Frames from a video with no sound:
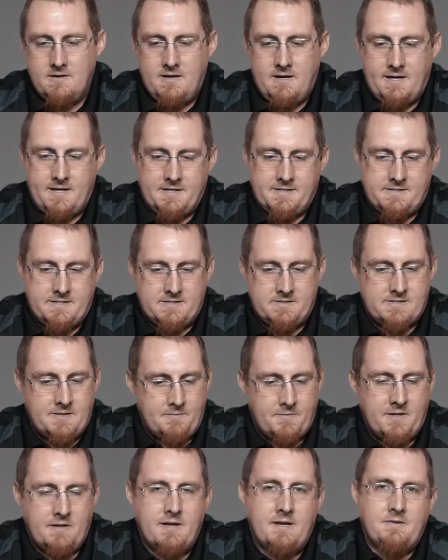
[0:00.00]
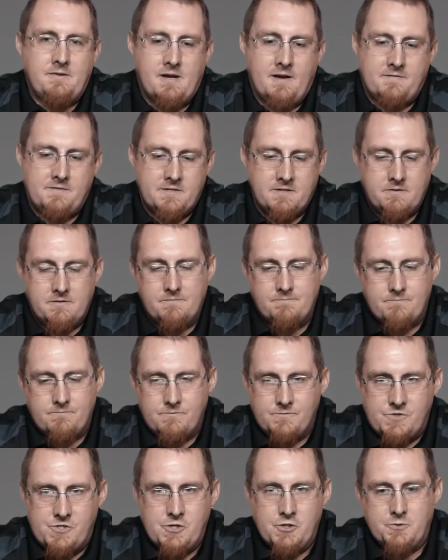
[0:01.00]
I guess that's something that you have to
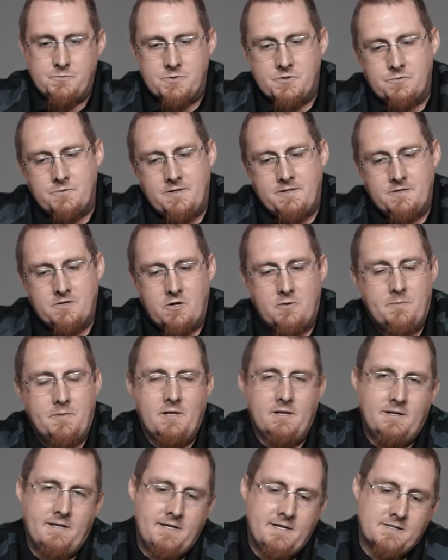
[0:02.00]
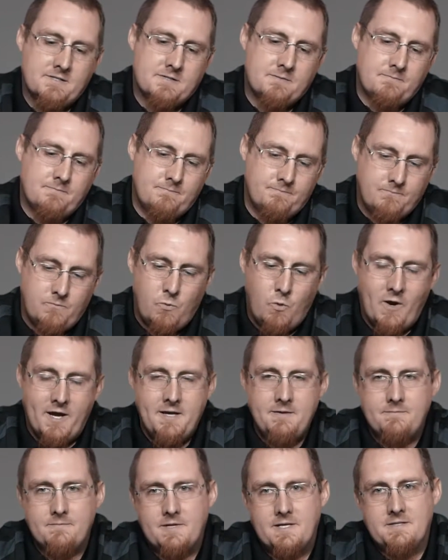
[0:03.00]
choose between durability and some
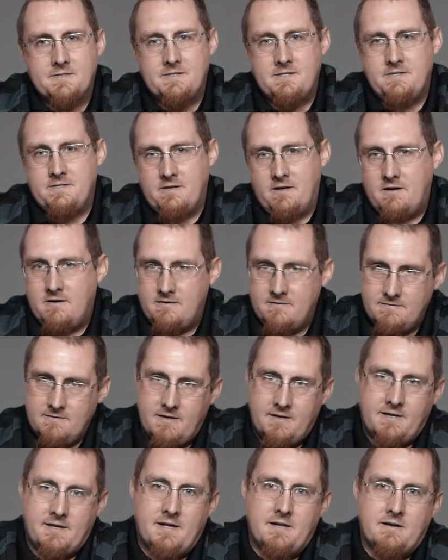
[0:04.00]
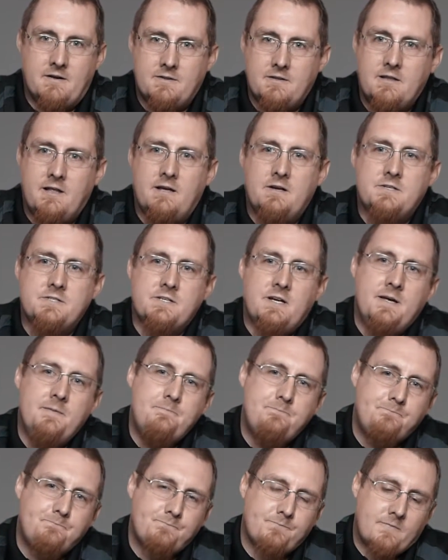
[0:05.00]
weight, because these are, again, on the lighter
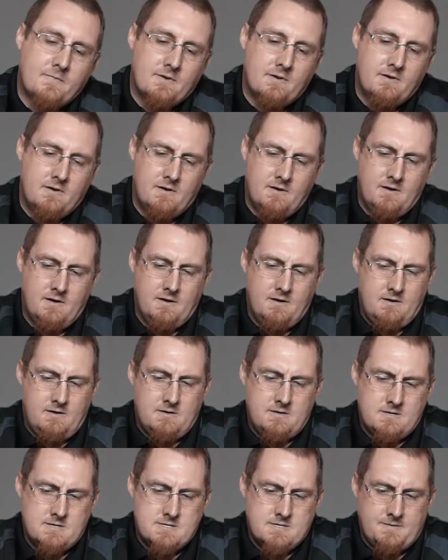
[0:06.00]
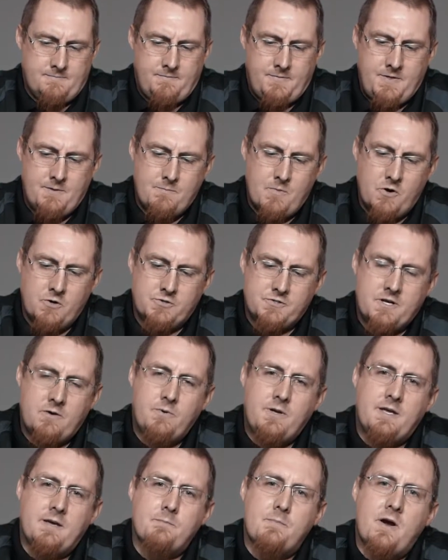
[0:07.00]
side. The motors that
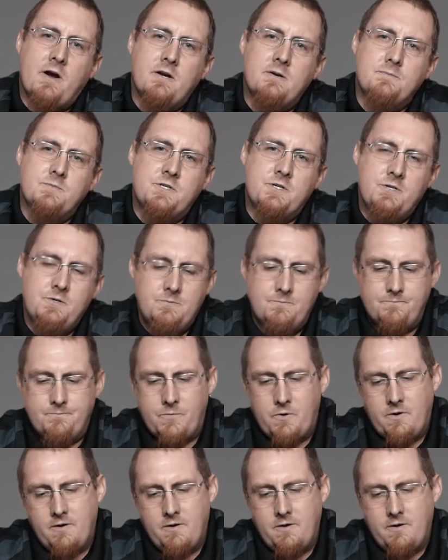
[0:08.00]
we compared them to